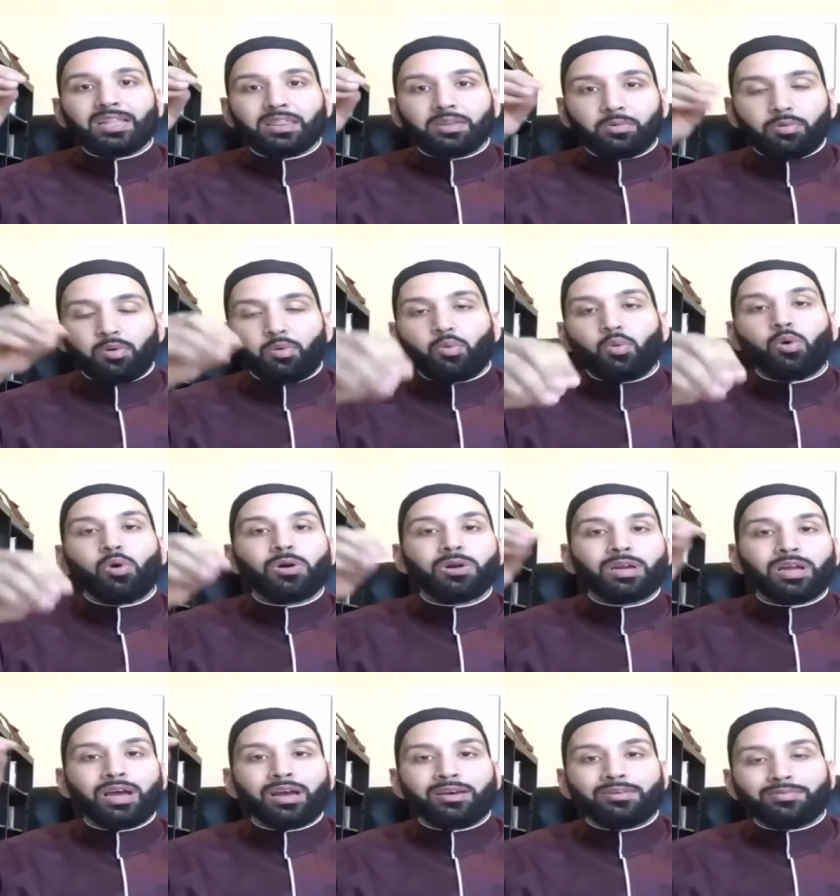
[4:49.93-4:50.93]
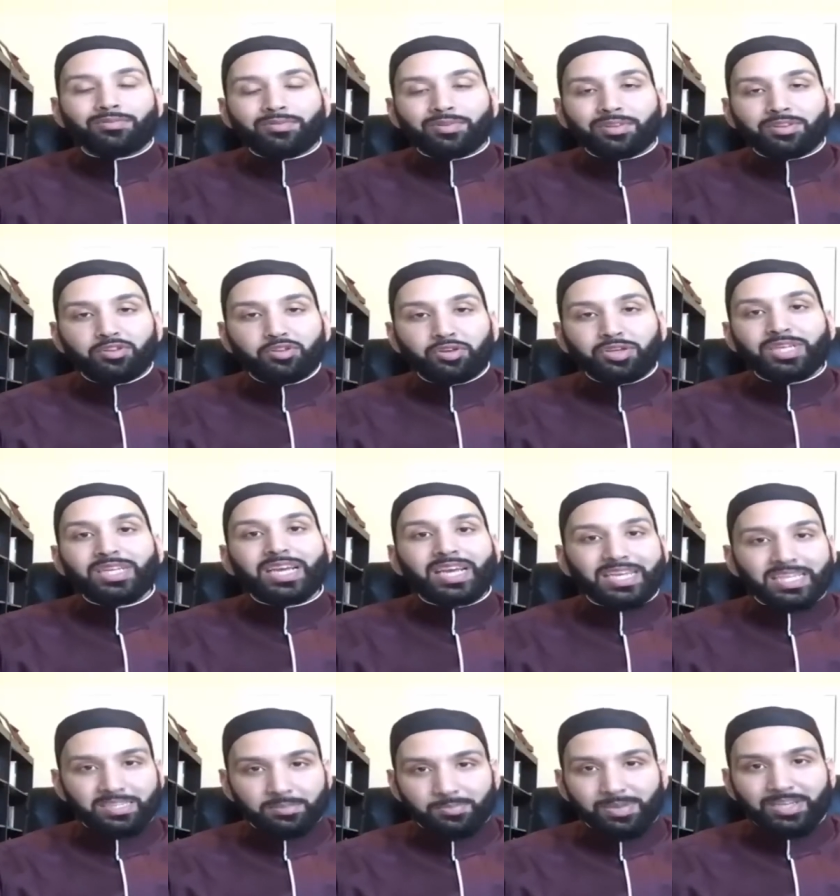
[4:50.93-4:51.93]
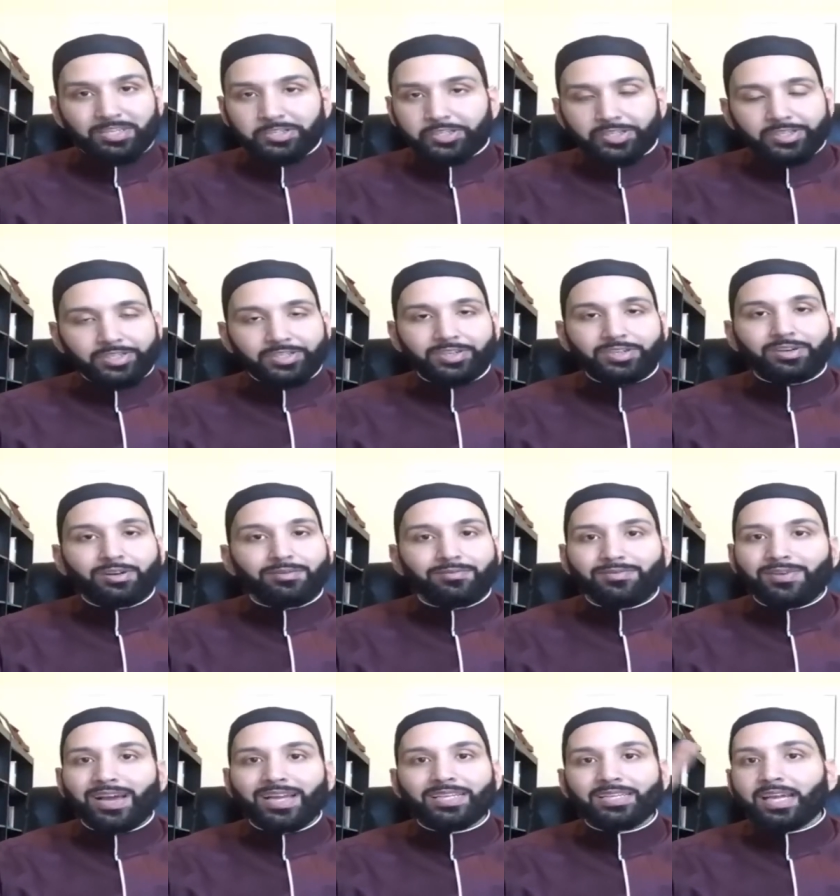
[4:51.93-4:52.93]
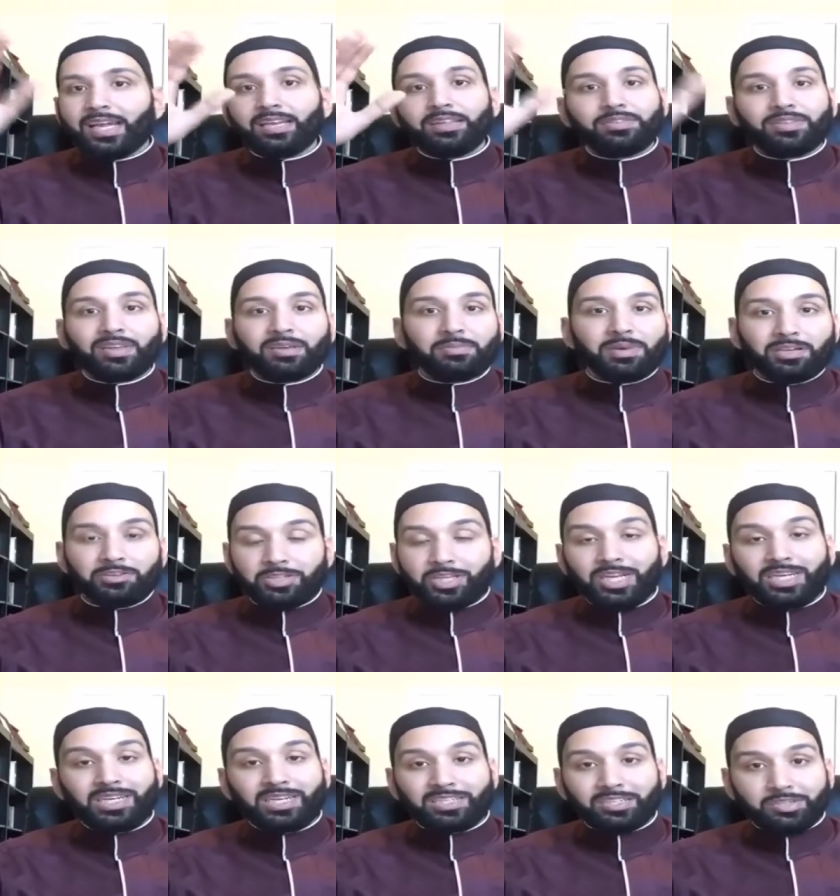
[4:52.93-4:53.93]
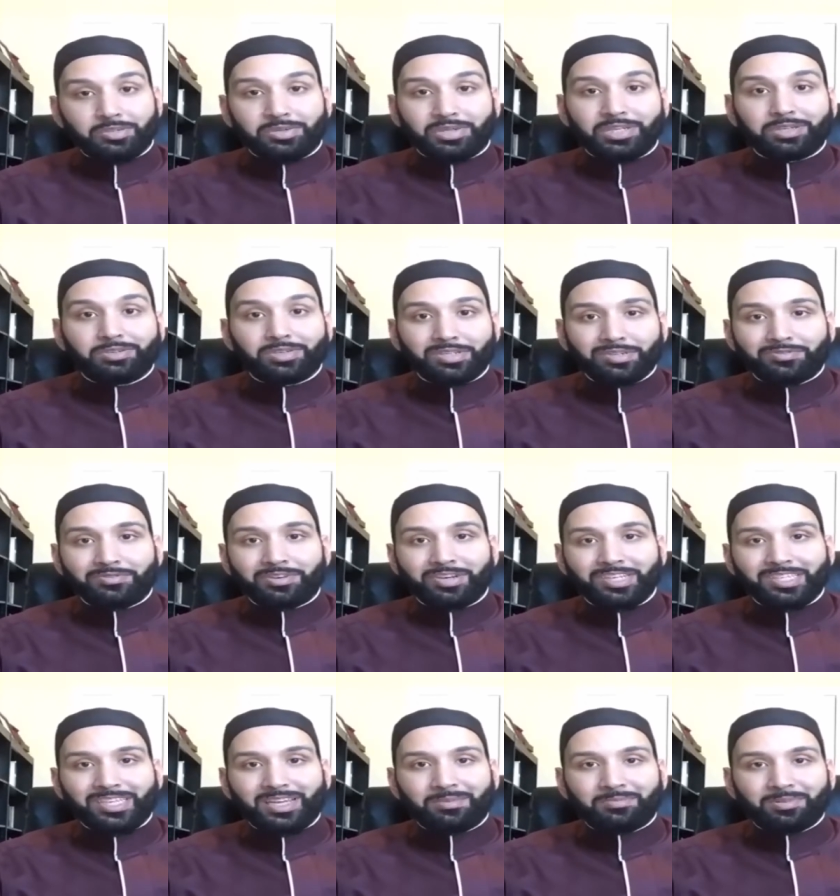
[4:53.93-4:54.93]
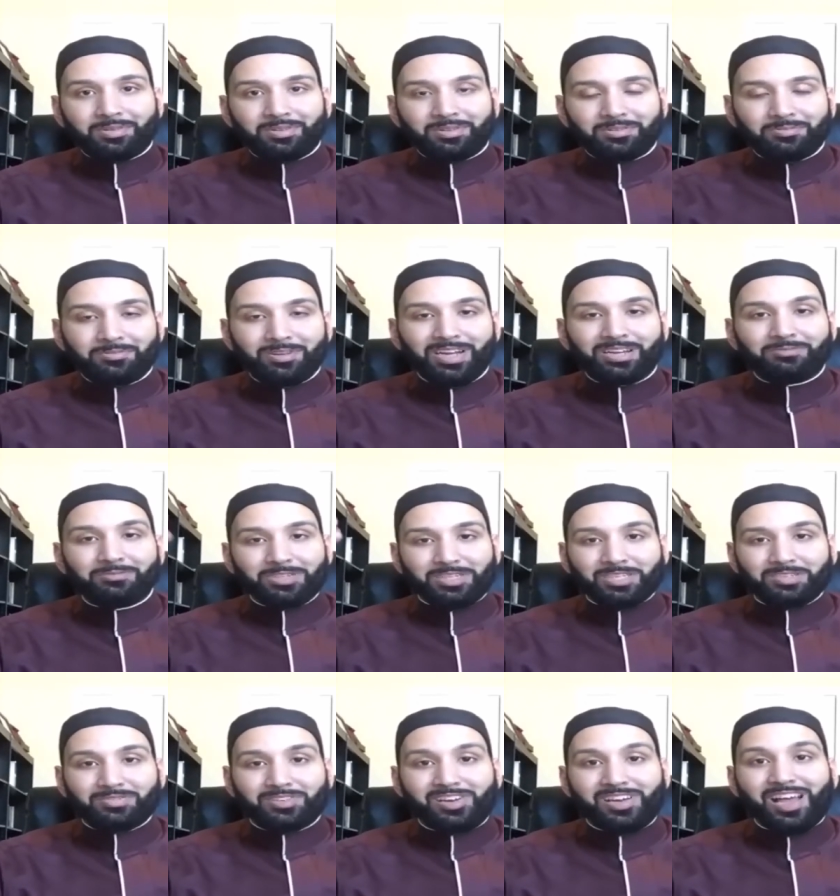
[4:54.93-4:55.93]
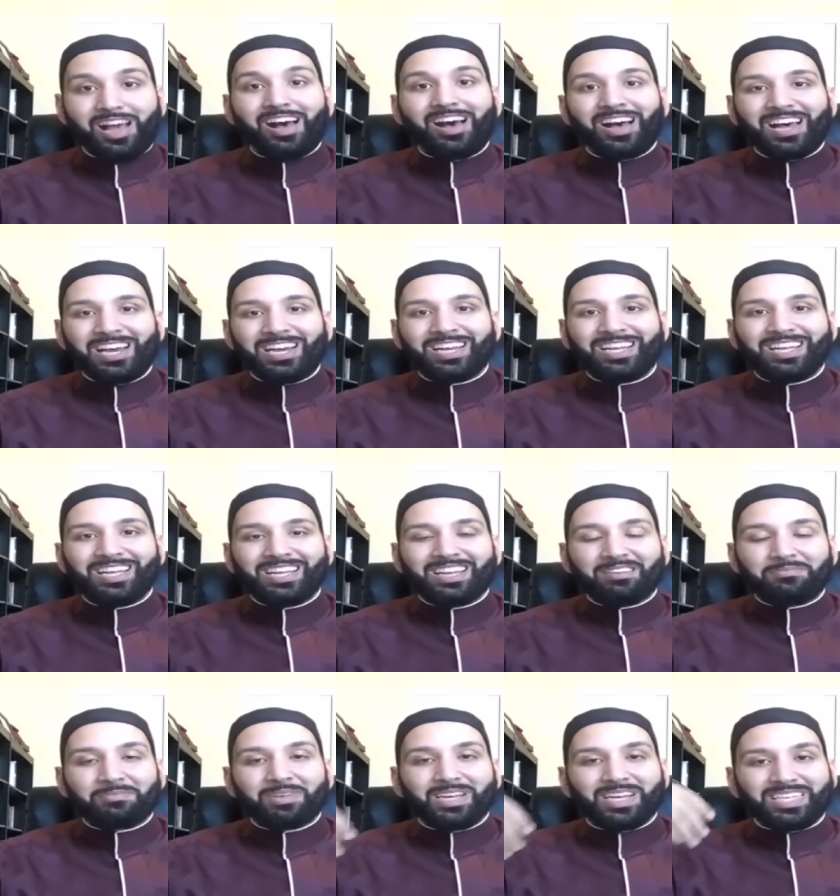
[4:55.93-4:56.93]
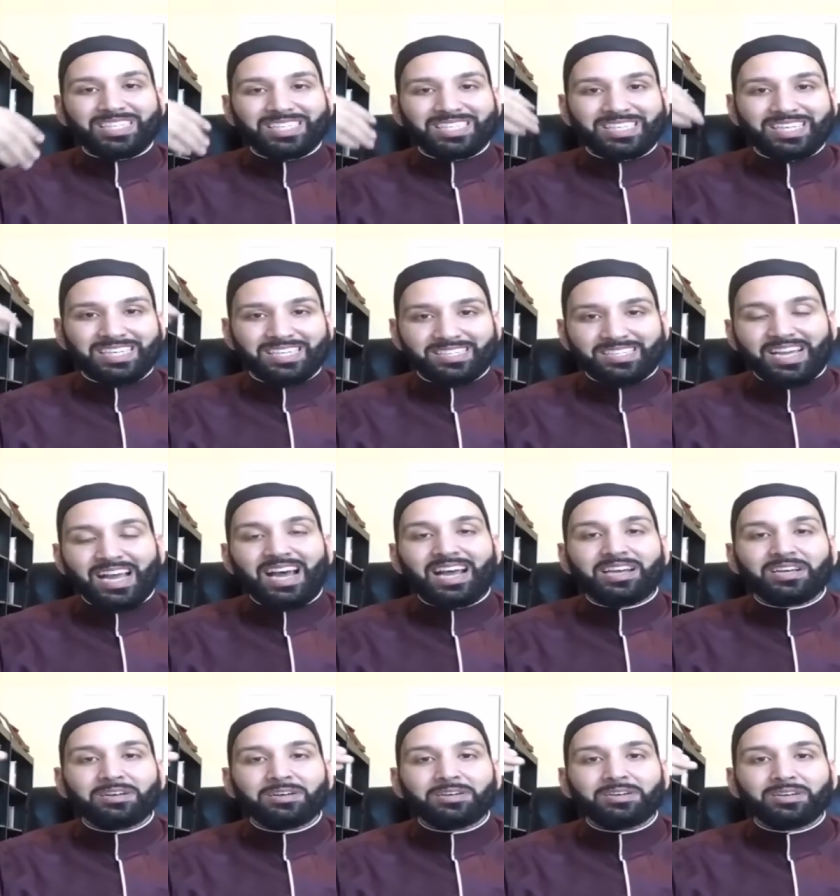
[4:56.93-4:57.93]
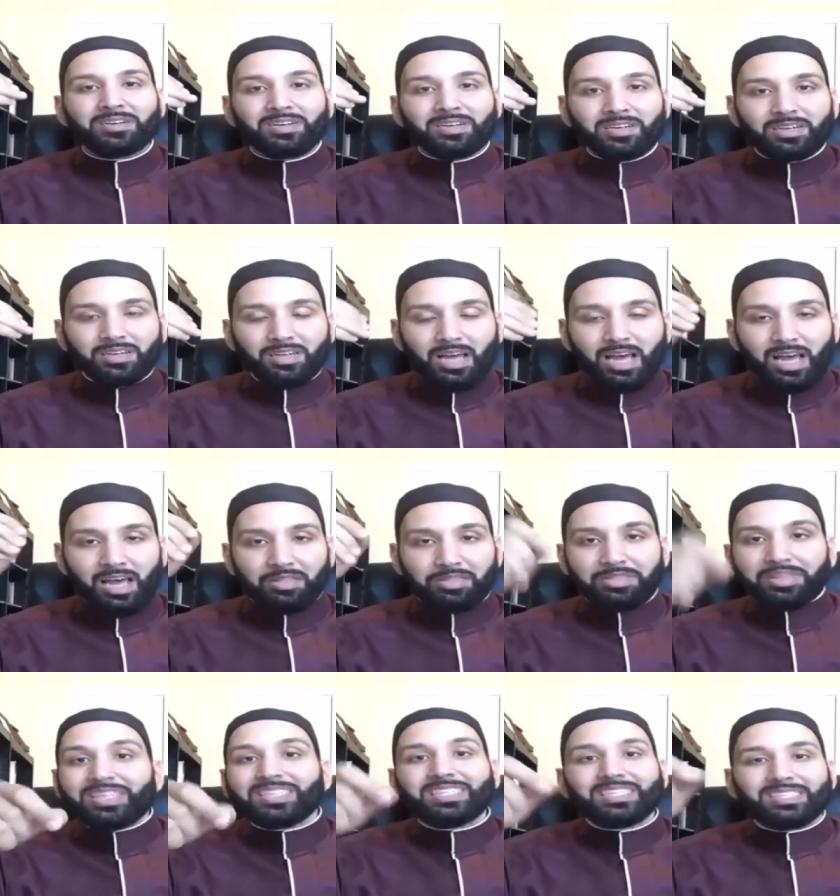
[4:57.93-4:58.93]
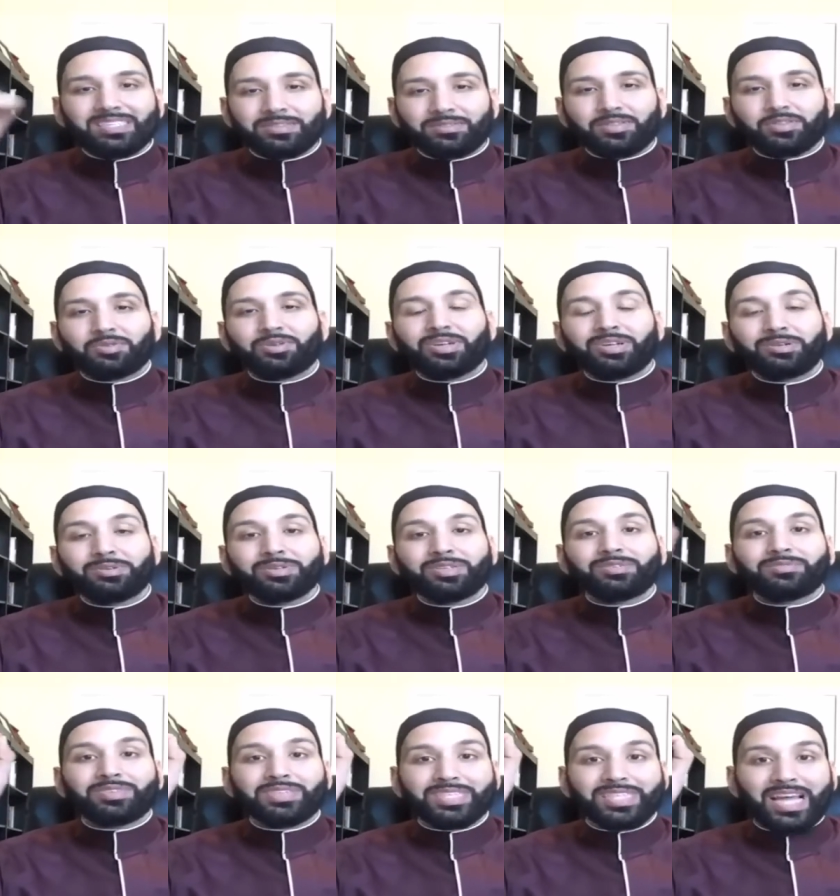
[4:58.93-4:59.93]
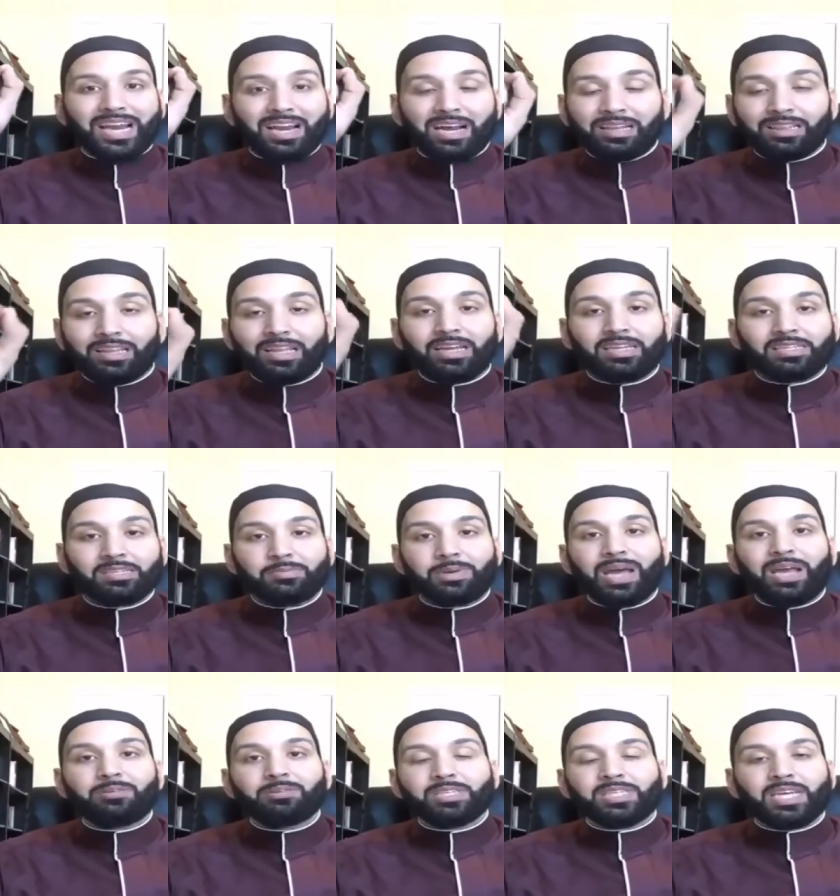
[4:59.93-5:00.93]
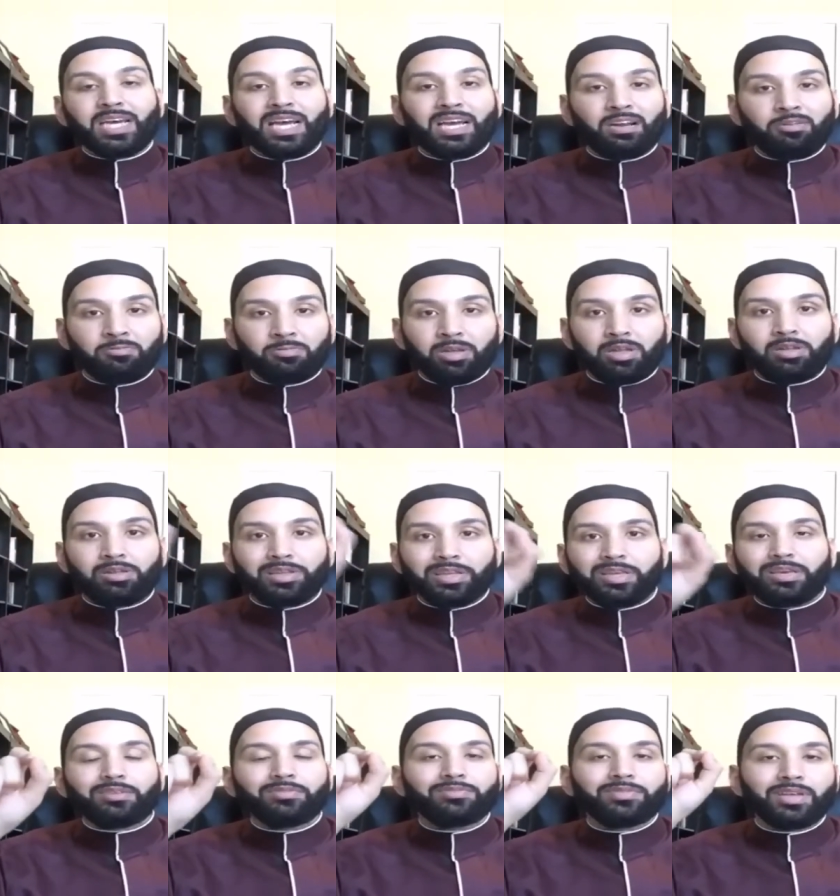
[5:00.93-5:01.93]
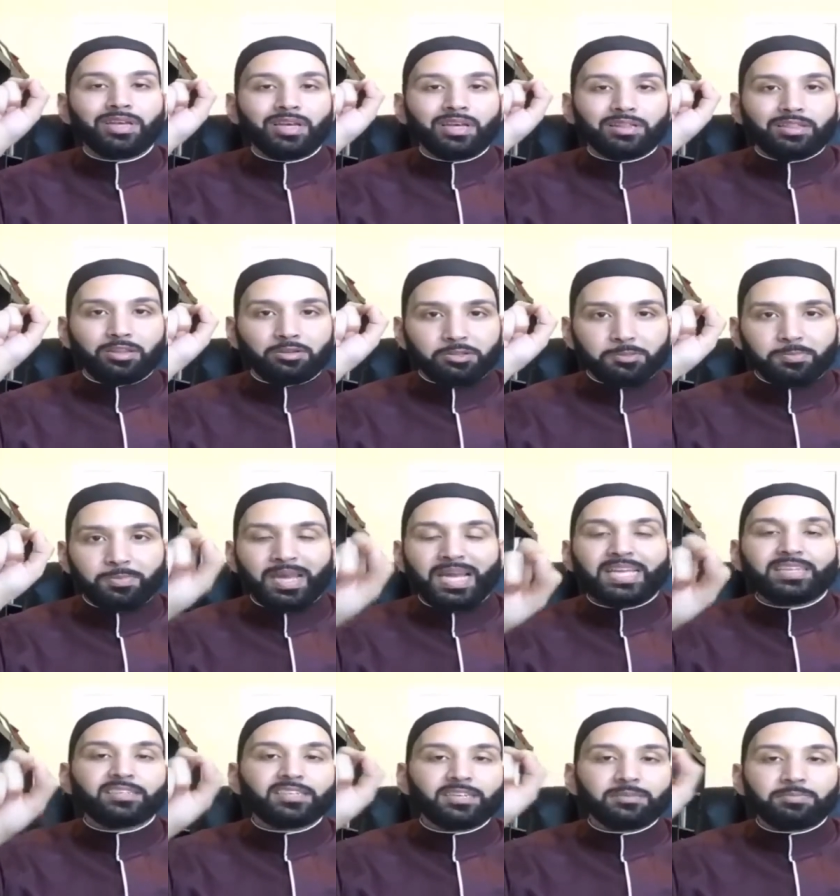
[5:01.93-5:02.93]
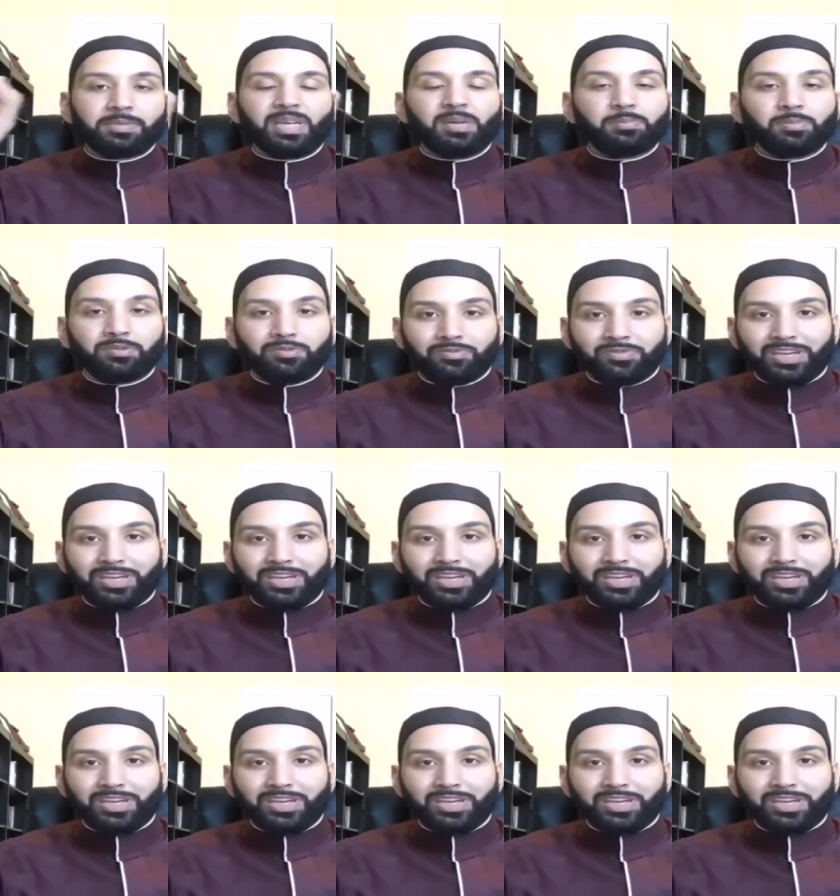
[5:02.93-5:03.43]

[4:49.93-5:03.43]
the reward of dunya is mentioned. So you don't find anything about Jannah in Surah Yusuf, for example, right? Which is very odd because the entire uh, thesis of Surah Yusuf is that Allah subhanahu wa ta'ala will give those patient people